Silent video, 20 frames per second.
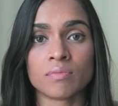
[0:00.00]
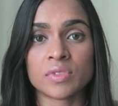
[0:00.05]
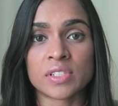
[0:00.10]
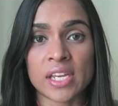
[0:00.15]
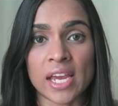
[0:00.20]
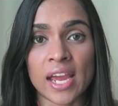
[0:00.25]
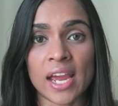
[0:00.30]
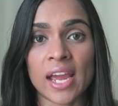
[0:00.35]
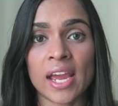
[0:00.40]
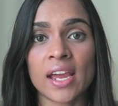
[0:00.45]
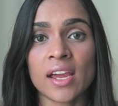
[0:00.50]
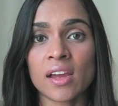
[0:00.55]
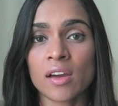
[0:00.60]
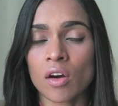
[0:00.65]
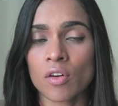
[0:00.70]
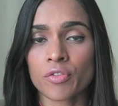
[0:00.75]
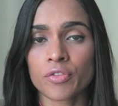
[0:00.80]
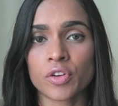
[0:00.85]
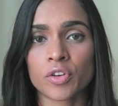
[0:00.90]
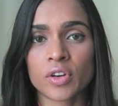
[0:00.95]
day
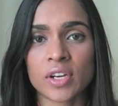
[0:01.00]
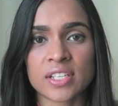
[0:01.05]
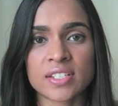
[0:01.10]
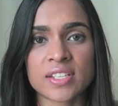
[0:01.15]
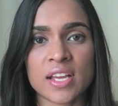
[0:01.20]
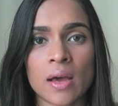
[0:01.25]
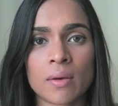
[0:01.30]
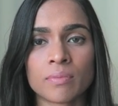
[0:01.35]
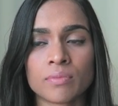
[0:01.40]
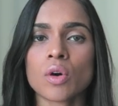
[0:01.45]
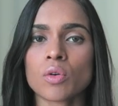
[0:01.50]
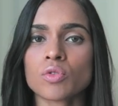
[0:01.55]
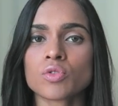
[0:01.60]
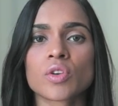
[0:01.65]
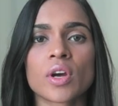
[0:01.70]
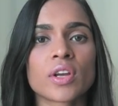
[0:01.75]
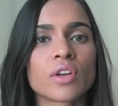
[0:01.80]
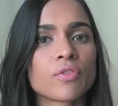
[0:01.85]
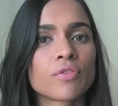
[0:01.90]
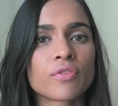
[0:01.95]
of your exam. Don't
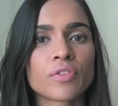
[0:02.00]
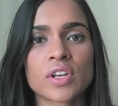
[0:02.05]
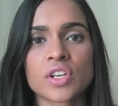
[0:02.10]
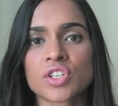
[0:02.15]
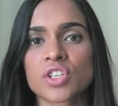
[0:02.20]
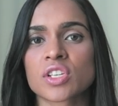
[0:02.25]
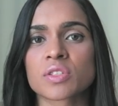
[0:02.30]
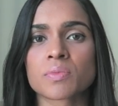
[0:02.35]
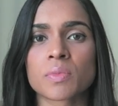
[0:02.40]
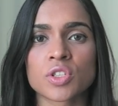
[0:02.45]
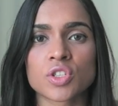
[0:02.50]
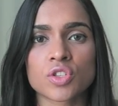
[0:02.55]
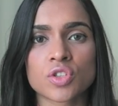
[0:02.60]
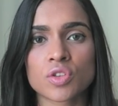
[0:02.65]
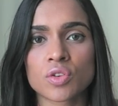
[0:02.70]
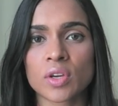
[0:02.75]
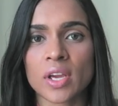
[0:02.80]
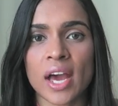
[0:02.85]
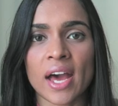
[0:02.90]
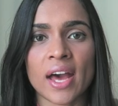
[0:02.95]
try to finish as much as
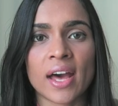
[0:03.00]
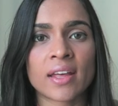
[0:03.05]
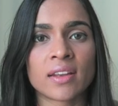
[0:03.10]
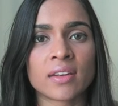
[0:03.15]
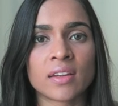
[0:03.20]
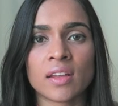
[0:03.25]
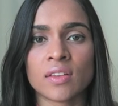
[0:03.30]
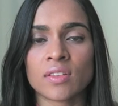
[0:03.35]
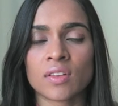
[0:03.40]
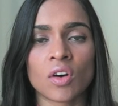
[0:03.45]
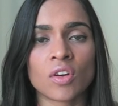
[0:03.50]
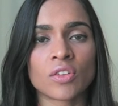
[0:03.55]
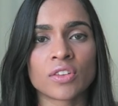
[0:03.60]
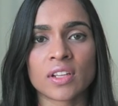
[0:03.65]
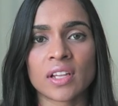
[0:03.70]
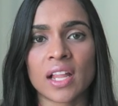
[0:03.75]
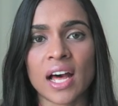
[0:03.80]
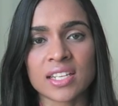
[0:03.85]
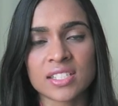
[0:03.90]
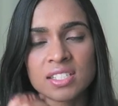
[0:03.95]
you can on
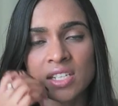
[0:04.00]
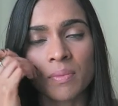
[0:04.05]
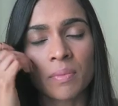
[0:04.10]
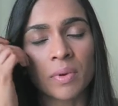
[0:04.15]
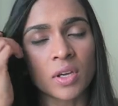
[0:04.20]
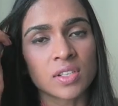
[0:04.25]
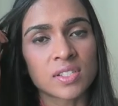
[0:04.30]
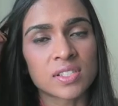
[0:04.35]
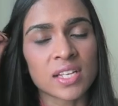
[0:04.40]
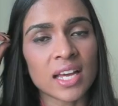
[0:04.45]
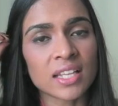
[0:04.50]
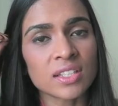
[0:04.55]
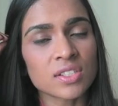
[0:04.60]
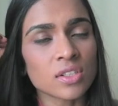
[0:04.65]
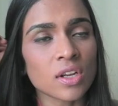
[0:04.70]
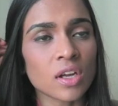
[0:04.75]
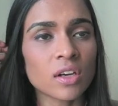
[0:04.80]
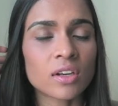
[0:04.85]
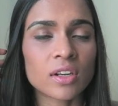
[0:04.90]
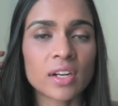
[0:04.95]
the last day, because
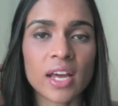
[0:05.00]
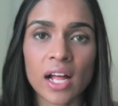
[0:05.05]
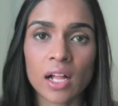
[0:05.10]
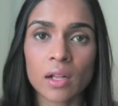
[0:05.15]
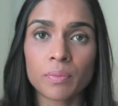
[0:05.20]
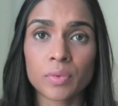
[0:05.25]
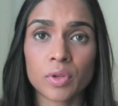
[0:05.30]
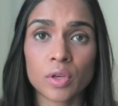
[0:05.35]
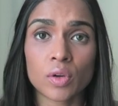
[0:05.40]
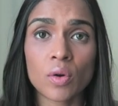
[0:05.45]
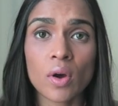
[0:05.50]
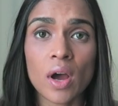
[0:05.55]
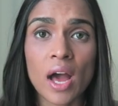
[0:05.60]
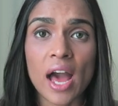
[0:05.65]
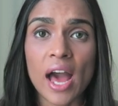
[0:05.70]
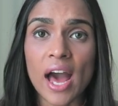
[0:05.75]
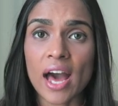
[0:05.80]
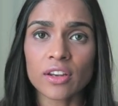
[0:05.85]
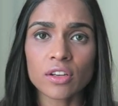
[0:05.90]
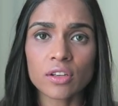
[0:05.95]
that's not going to help you
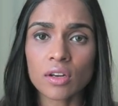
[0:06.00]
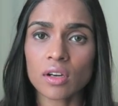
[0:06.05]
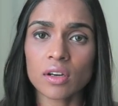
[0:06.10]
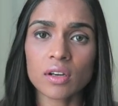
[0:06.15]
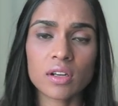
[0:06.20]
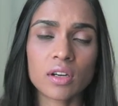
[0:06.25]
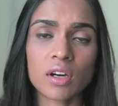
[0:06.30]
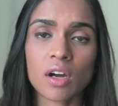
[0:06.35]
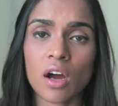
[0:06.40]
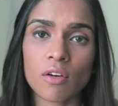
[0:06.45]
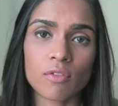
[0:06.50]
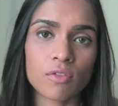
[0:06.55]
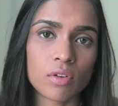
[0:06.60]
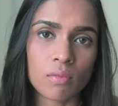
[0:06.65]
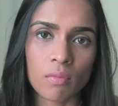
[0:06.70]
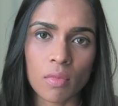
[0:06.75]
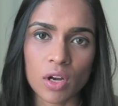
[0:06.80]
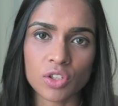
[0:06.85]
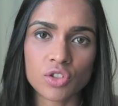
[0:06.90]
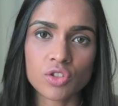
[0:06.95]
and you're not going to cover
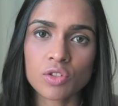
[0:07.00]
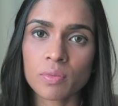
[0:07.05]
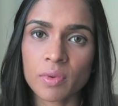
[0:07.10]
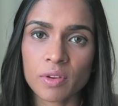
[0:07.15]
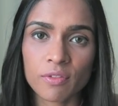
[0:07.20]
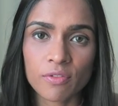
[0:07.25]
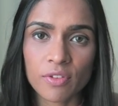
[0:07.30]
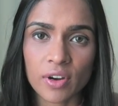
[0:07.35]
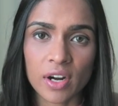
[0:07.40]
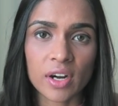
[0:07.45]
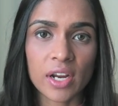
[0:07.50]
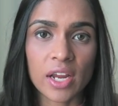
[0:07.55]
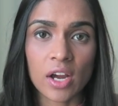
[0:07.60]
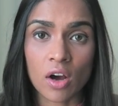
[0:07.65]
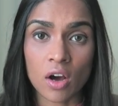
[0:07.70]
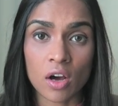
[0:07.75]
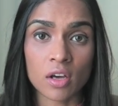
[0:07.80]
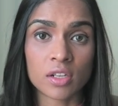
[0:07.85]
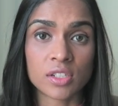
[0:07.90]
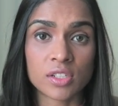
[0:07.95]
much, to be very
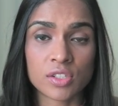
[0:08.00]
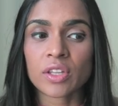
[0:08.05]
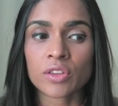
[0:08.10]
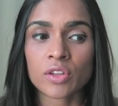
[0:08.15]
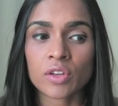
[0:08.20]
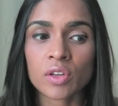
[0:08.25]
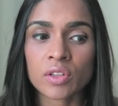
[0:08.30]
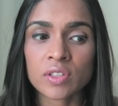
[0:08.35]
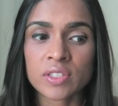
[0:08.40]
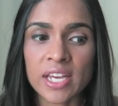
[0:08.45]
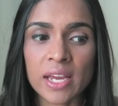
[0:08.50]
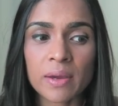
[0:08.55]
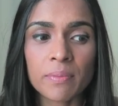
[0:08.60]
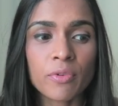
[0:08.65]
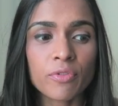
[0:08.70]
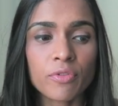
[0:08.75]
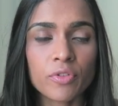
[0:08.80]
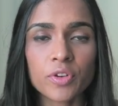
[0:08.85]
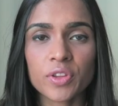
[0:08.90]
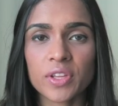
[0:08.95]
honest. The day
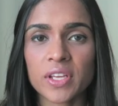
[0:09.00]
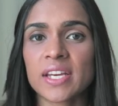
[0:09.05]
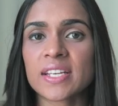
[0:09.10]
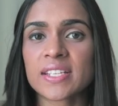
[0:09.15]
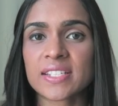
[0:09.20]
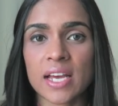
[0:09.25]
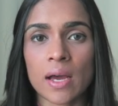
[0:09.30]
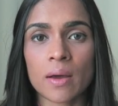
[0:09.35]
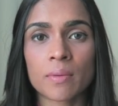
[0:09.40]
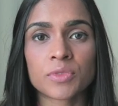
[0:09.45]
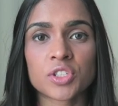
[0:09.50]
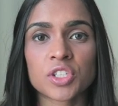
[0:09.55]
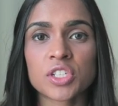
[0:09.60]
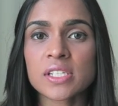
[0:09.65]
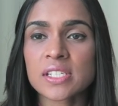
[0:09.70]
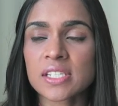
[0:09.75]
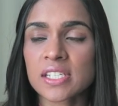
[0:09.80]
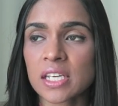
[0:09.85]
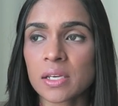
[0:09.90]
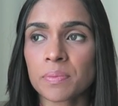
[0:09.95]
before the exam,
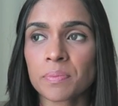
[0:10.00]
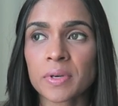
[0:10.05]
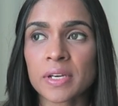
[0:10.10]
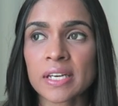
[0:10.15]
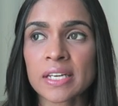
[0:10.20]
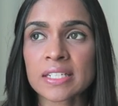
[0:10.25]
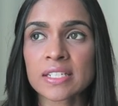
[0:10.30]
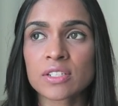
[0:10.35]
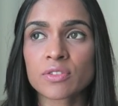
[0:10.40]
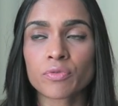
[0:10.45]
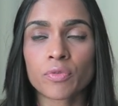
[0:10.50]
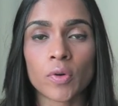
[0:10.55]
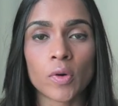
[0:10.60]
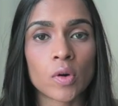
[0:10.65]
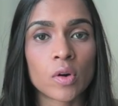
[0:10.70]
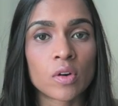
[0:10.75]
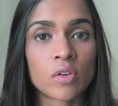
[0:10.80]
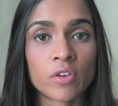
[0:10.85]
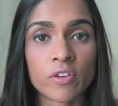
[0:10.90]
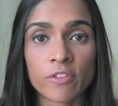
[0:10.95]
just keep it
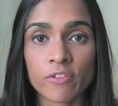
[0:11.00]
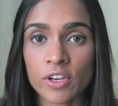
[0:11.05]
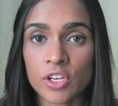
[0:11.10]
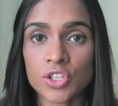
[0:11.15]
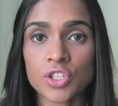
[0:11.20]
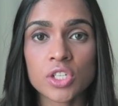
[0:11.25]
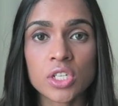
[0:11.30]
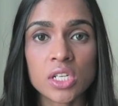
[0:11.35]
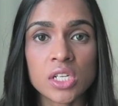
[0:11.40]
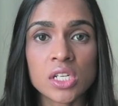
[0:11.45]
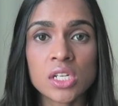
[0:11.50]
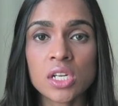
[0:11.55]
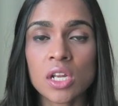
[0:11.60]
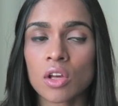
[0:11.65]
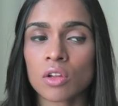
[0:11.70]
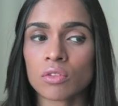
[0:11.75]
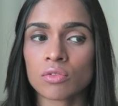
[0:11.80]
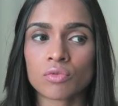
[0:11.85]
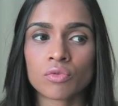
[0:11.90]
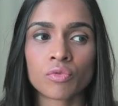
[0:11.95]
for
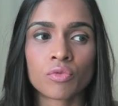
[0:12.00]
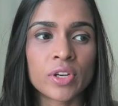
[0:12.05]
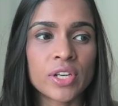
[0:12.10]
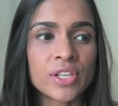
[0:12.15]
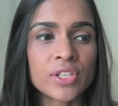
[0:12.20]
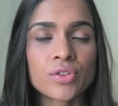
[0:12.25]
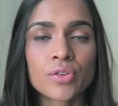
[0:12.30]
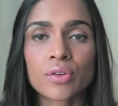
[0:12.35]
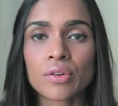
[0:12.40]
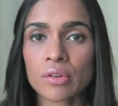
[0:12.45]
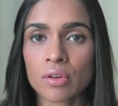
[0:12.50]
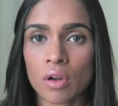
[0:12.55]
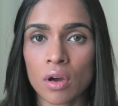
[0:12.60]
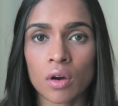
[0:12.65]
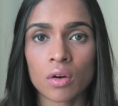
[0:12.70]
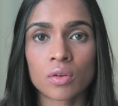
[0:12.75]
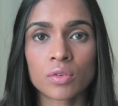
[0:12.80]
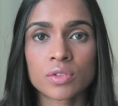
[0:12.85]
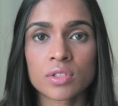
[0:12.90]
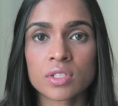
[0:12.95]
revision, read your
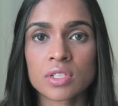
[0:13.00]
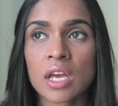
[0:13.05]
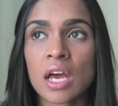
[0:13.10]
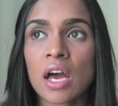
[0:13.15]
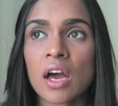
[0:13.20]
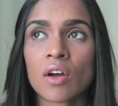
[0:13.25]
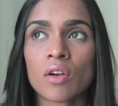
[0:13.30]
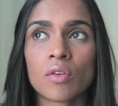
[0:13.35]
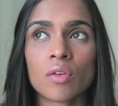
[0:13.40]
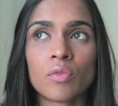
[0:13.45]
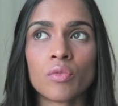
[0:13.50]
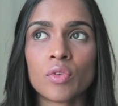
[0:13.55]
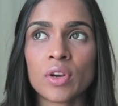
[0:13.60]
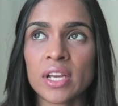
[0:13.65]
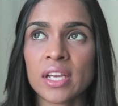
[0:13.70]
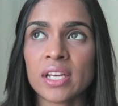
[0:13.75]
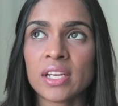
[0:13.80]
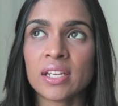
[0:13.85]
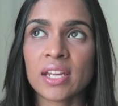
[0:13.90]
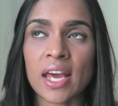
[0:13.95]
notes,
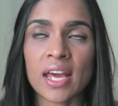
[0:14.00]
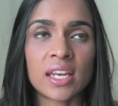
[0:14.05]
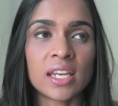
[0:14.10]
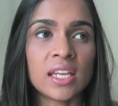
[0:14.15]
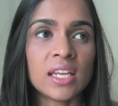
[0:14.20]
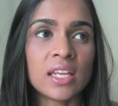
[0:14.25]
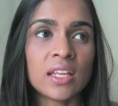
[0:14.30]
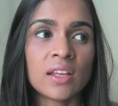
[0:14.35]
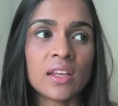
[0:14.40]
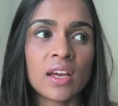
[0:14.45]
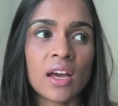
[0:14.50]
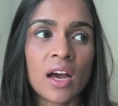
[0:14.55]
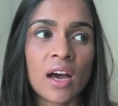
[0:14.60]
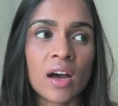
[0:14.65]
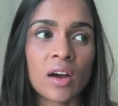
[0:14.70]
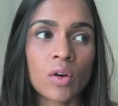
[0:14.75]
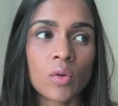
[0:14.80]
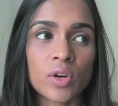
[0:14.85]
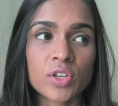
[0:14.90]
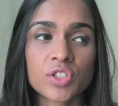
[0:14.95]
read any
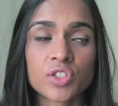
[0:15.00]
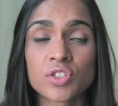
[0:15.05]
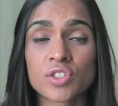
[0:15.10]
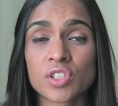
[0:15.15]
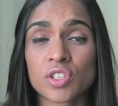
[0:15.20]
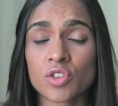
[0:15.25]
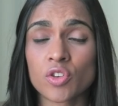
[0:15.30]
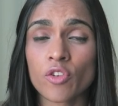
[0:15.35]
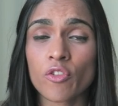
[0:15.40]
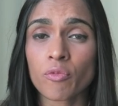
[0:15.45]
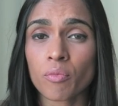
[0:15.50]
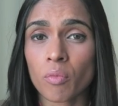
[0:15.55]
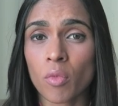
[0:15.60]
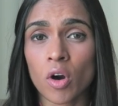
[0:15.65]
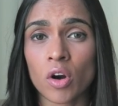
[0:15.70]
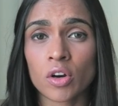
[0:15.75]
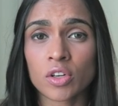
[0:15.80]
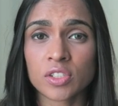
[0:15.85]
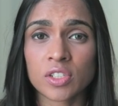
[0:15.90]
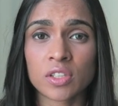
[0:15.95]
questions that you have
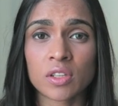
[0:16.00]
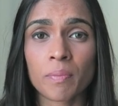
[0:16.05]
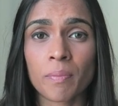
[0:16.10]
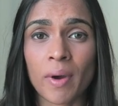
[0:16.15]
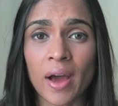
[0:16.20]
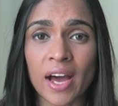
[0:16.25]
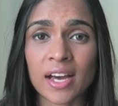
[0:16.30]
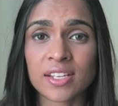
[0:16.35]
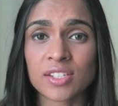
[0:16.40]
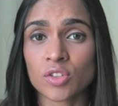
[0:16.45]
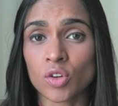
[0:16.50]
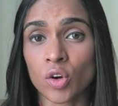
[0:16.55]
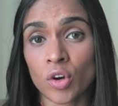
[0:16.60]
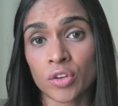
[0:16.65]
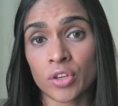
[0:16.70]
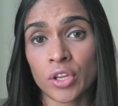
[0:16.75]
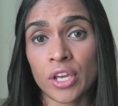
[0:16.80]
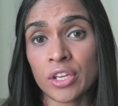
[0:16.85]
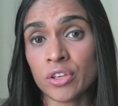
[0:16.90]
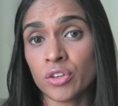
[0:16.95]
marked in the past
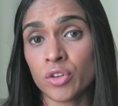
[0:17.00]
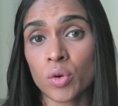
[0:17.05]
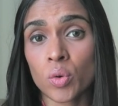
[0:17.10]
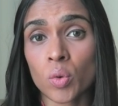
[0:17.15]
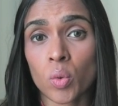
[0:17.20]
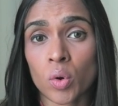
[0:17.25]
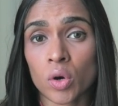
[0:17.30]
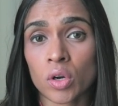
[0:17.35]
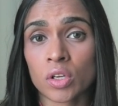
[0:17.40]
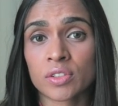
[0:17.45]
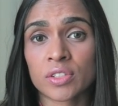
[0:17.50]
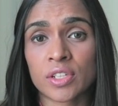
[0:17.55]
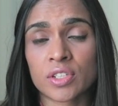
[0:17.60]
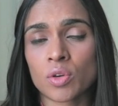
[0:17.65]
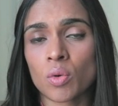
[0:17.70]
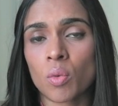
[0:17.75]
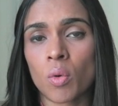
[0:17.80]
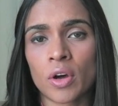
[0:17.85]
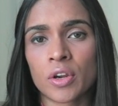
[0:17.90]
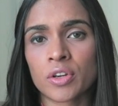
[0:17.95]
in UWorld that
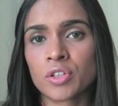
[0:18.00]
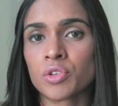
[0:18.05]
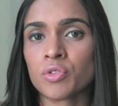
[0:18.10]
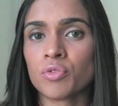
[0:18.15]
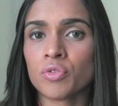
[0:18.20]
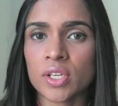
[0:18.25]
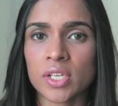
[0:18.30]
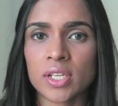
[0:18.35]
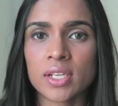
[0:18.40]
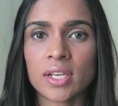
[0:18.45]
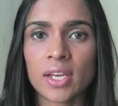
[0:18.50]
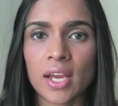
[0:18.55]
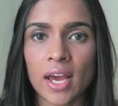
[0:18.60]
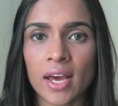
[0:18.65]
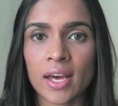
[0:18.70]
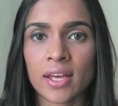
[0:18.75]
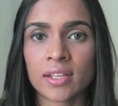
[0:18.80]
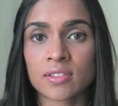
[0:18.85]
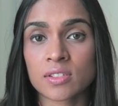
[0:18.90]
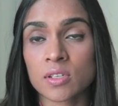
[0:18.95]
you wanted to read
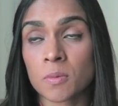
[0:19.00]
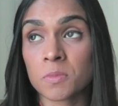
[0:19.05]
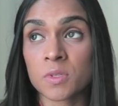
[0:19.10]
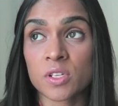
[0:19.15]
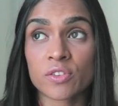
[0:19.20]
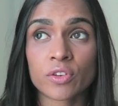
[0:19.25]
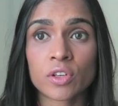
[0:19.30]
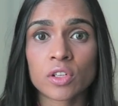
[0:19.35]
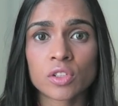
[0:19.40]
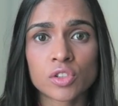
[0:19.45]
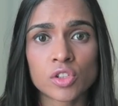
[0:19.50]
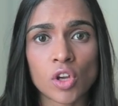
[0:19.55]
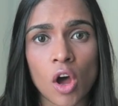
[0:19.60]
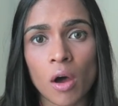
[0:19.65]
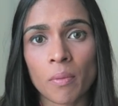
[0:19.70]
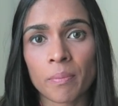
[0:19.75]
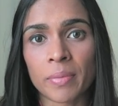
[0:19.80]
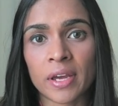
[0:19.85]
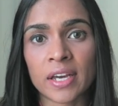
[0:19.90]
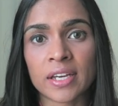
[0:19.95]
again, some difficult
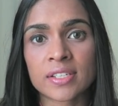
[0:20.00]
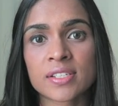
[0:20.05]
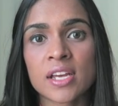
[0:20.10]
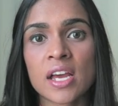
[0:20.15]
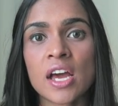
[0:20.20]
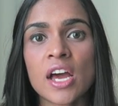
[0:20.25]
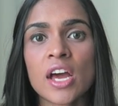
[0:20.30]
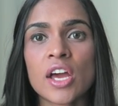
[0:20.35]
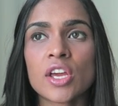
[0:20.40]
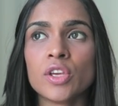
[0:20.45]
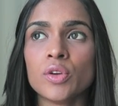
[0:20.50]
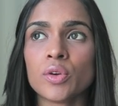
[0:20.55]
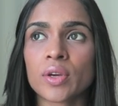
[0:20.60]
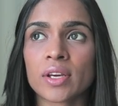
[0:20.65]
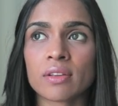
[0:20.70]
topics. You